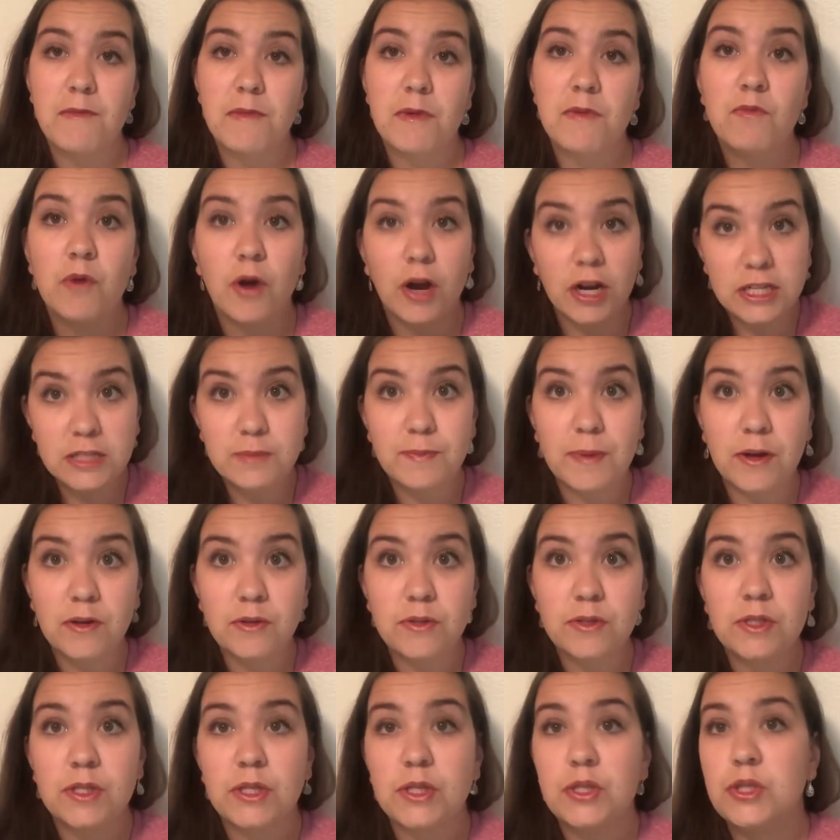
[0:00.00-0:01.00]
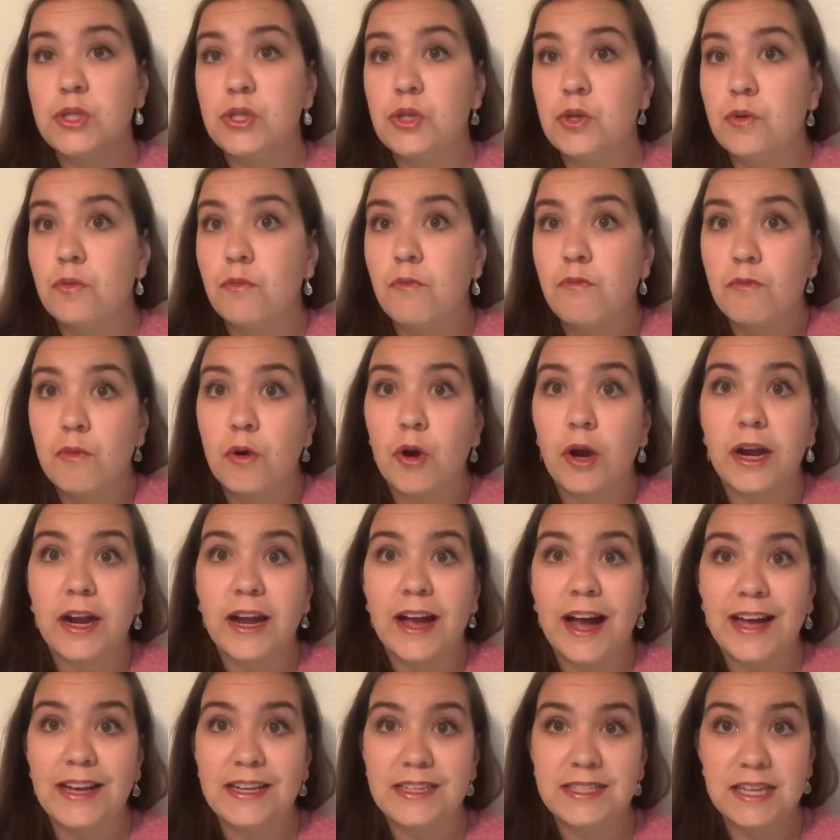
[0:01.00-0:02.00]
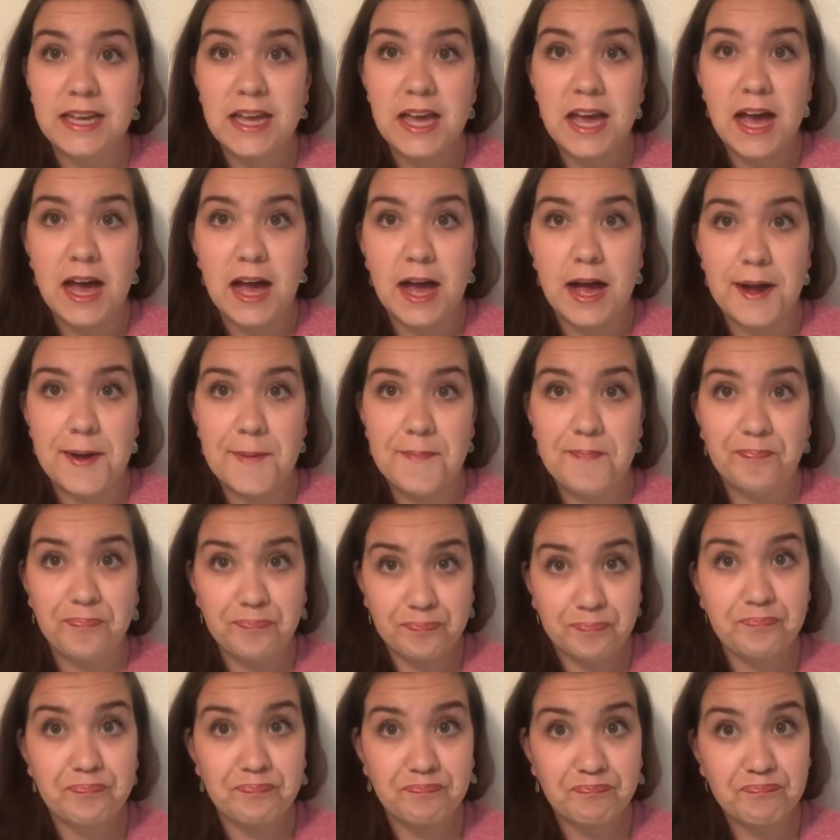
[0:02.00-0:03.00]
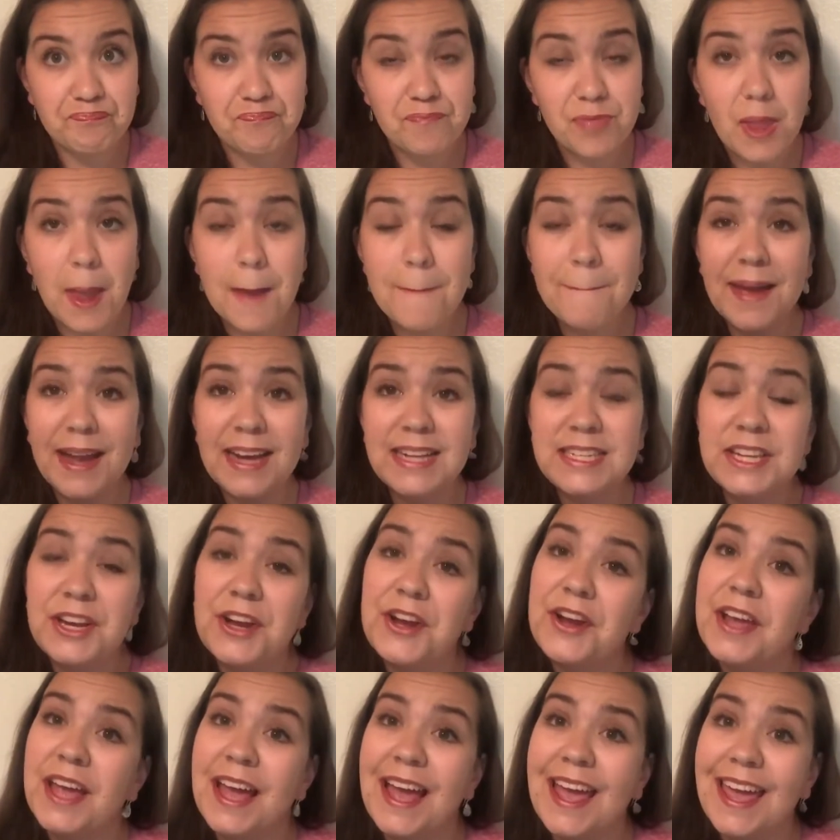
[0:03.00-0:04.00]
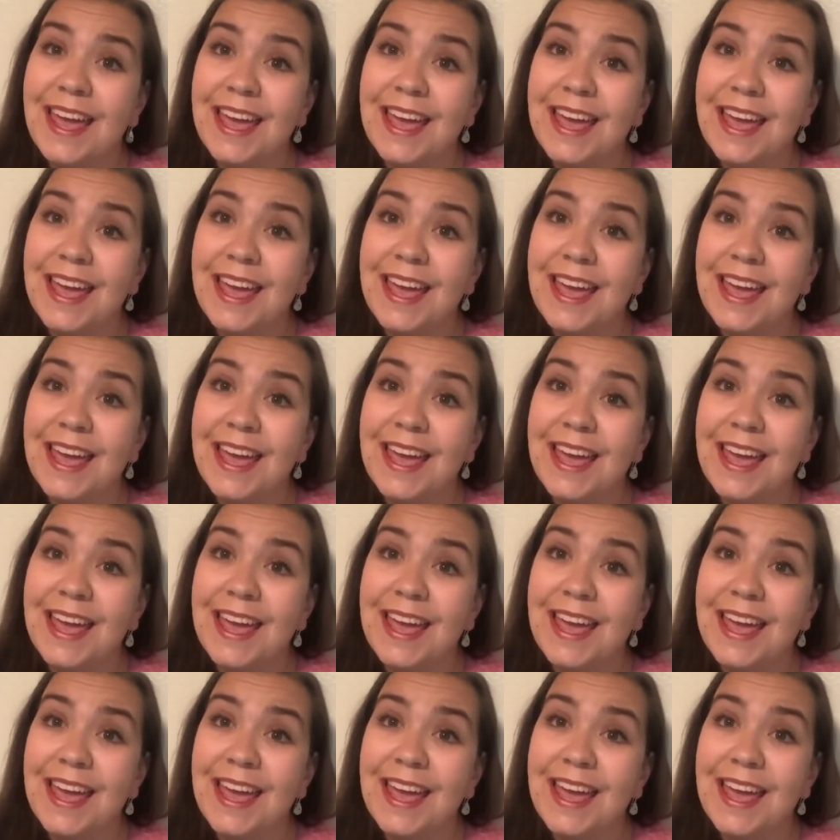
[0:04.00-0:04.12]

more exposed to more gut bacteria.